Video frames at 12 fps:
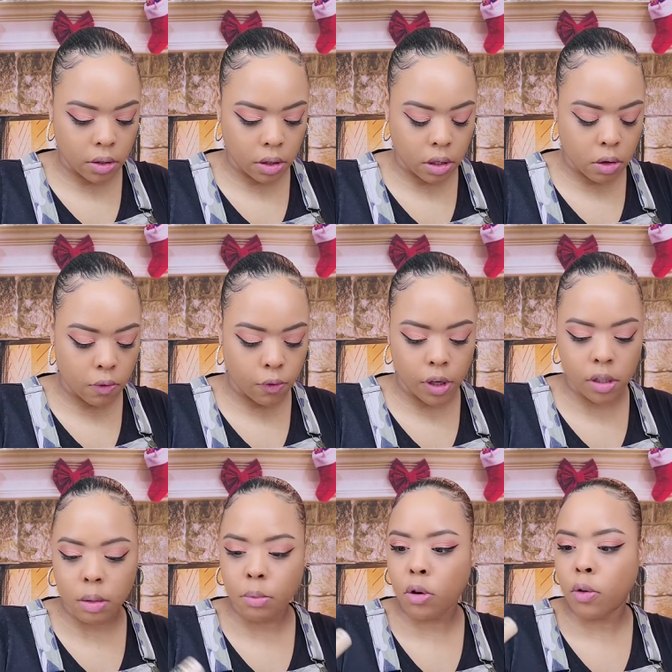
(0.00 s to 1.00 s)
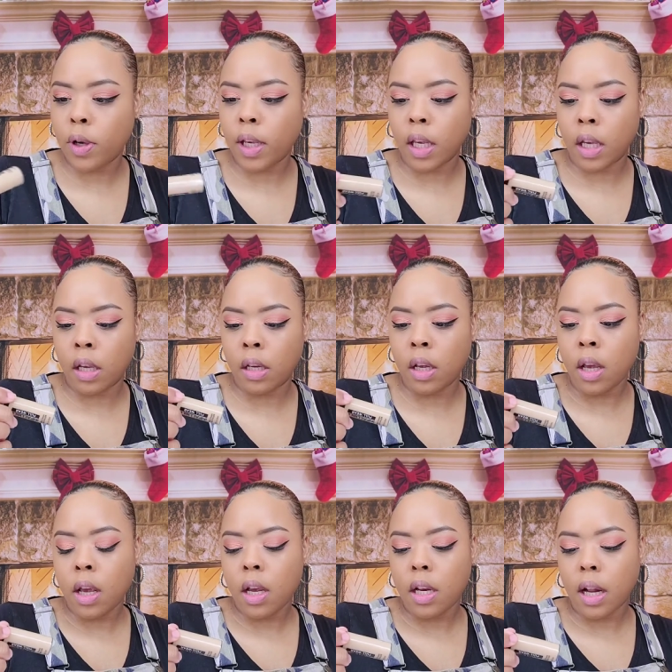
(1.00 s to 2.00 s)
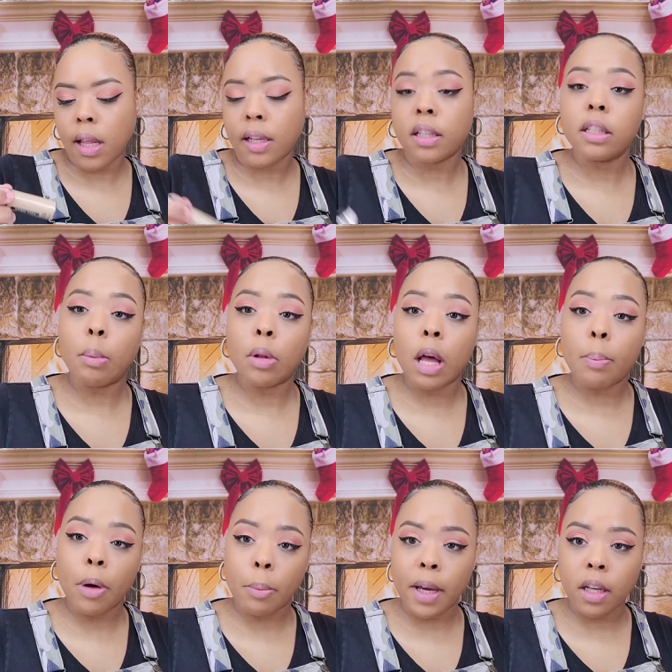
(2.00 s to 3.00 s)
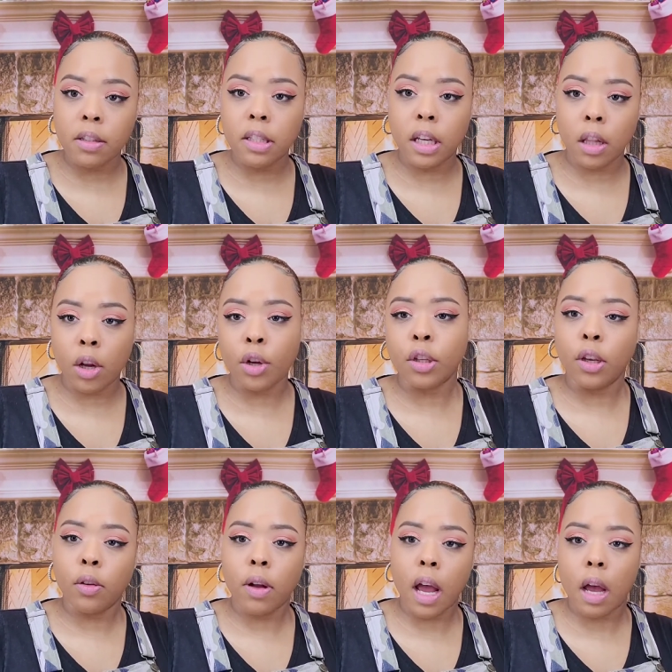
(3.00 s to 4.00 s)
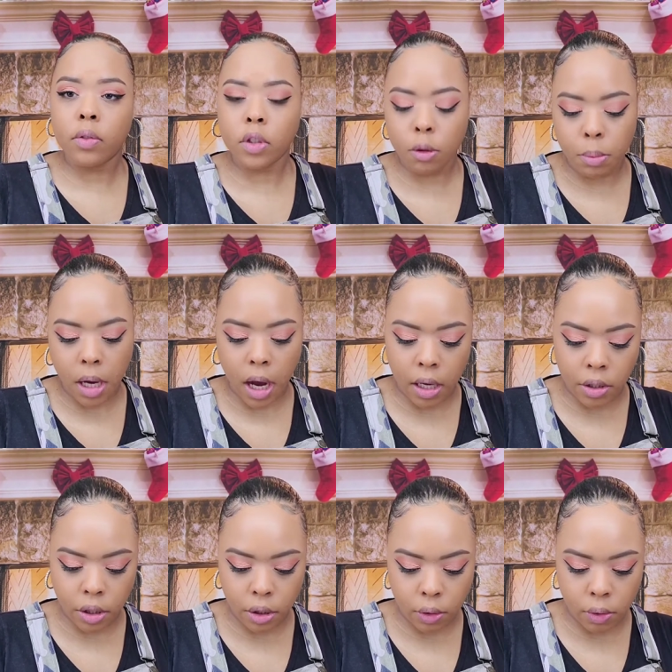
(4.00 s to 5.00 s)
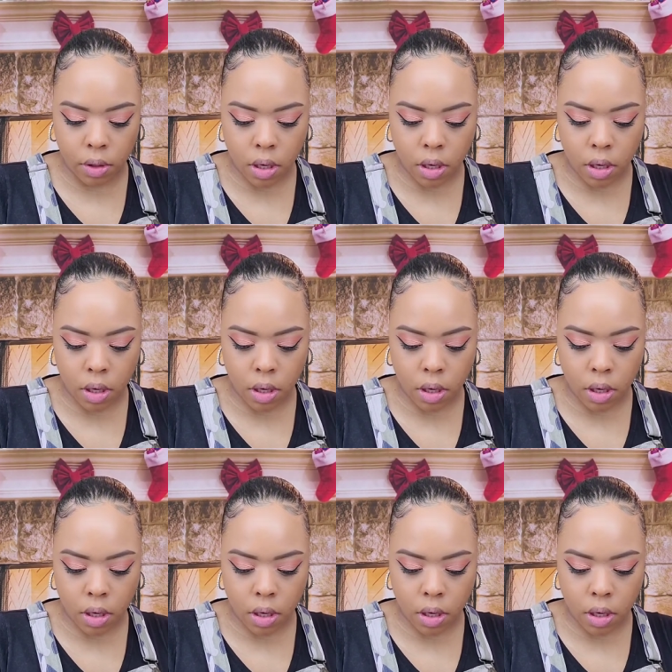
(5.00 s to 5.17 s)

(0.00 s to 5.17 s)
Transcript: So first I'm going in, and I like to double up on my concealer. You don't have to, but I do.